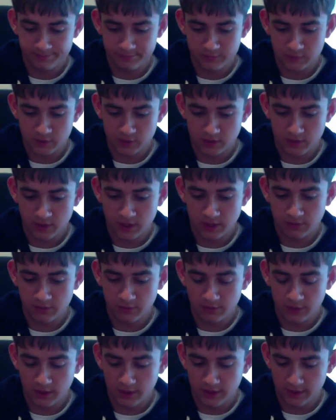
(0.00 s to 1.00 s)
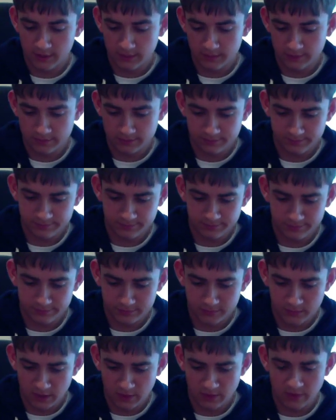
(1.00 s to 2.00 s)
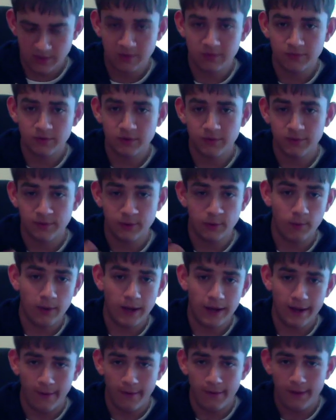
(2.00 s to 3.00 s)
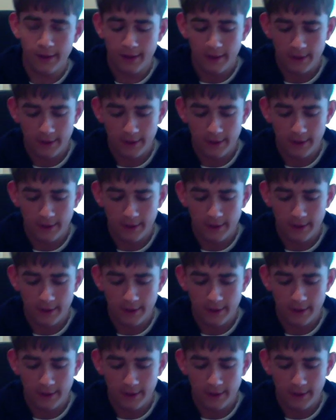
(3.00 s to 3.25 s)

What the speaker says: scratch-free and nick-free for a while